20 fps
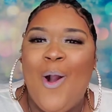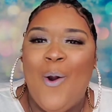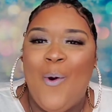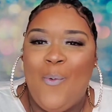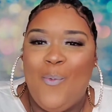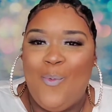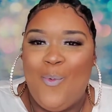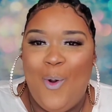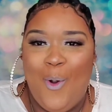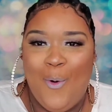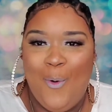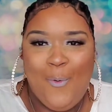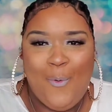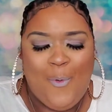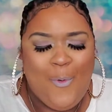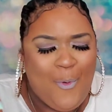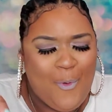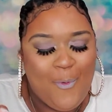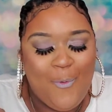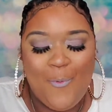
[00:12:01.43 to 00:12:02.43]

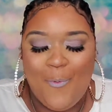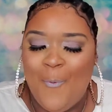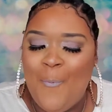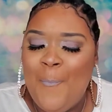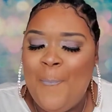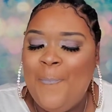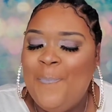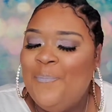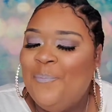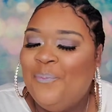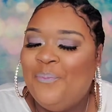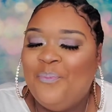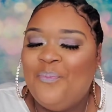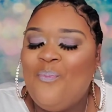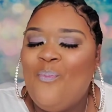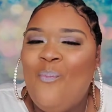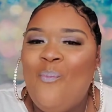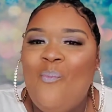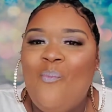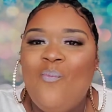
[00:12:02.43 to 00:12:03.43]
Woo!
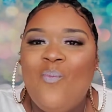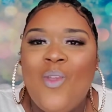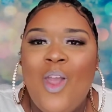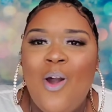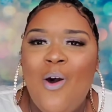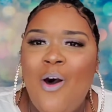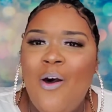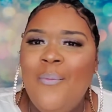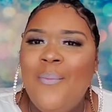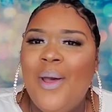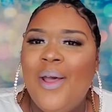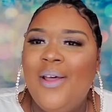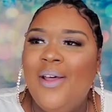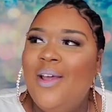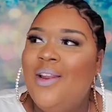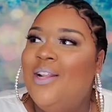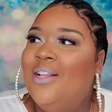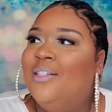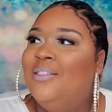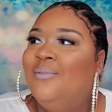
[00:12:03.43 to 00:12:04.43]
Oh my
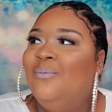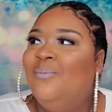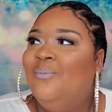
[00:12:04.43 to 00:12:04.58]
goodness.